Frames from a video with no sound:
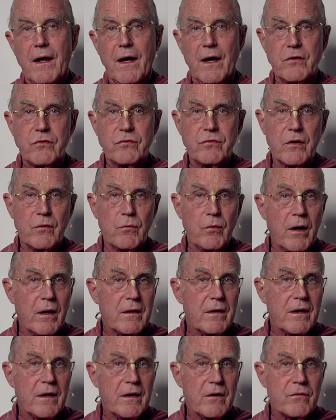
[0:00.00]
As Shri
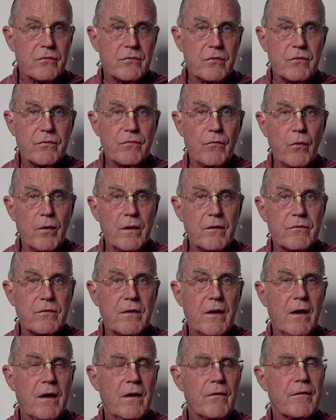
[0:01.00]
Radha hears his voice,
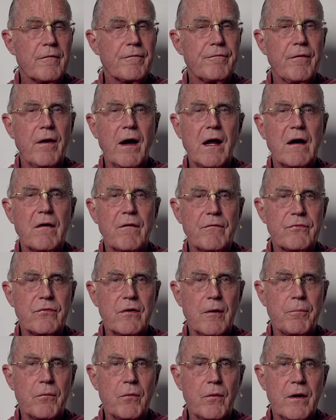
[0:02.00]
the fire of
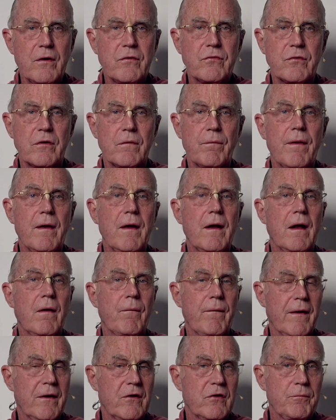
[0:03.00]
separation
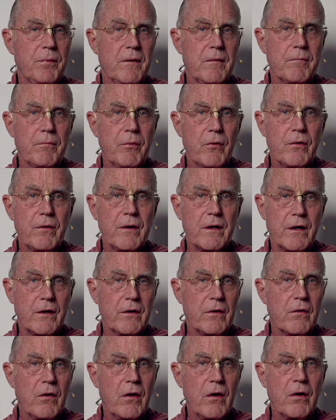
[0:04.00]
that has been burning in
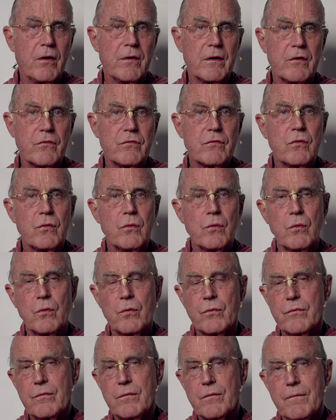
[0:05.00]
her heart is
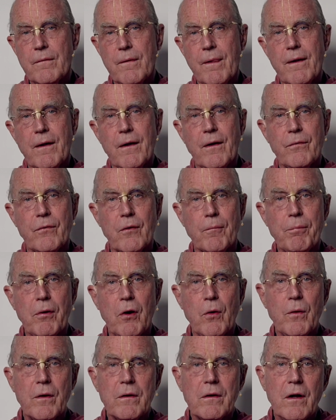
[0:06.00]
cooled. The
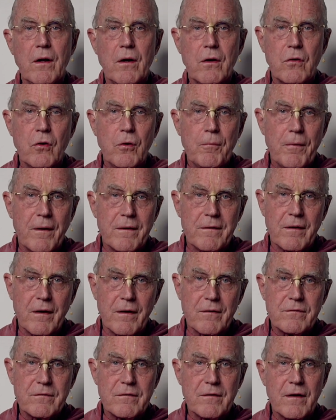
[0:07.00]
poet Kumbhan
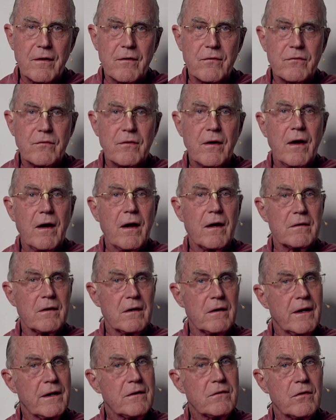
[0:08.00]
Das says,
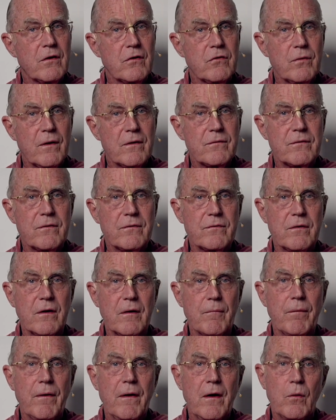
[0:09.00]
Lalita addresses
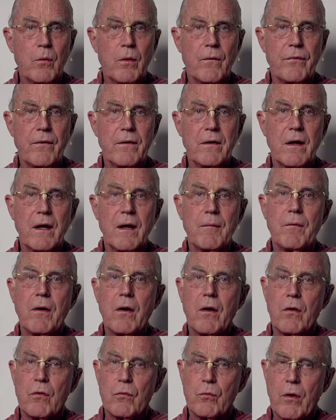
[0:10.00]
him with the name
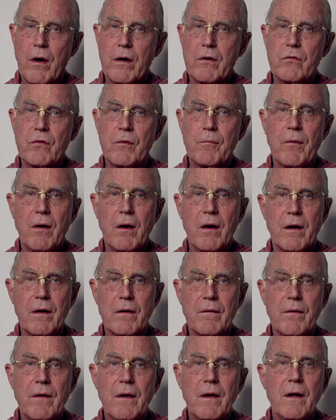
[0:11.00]

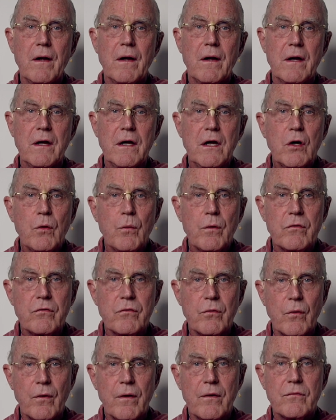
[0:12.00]
Radharaman, he who
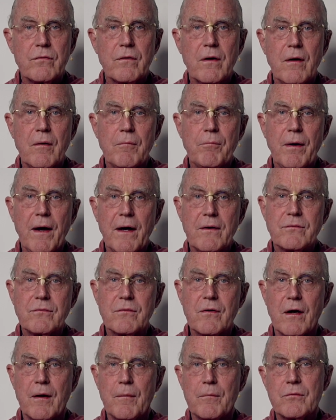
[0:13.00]
enjoys
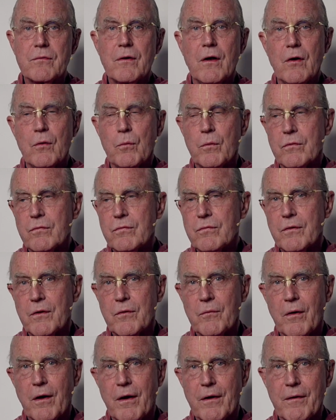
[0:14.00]
pastimes with Shri
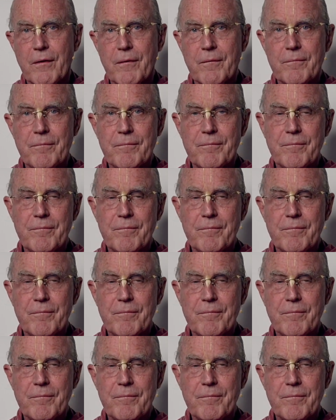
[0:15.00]
Radha.